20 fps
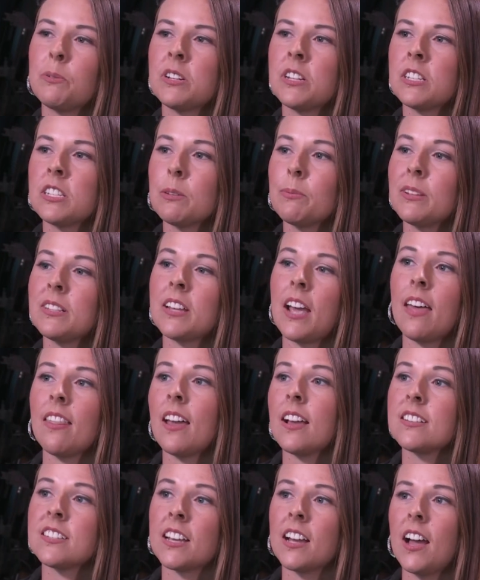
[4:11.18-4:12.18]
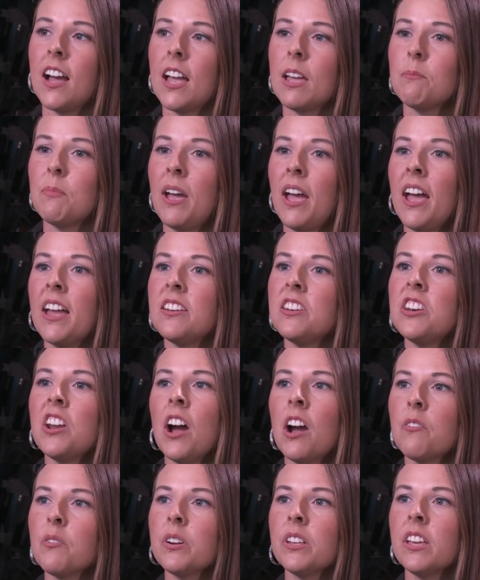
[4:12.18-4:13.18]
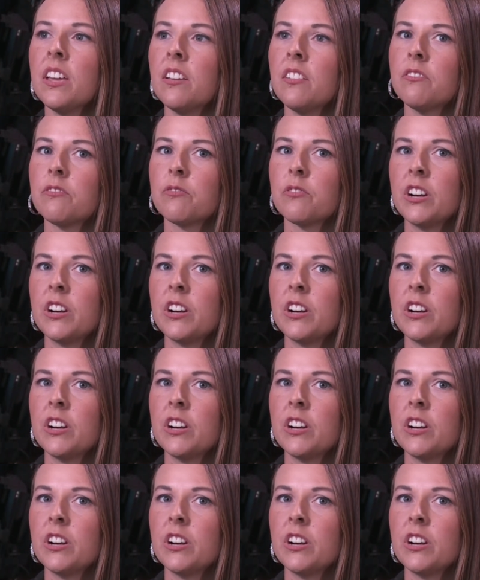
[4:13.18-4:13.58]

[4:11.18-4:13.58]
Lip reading: participants at that time had not really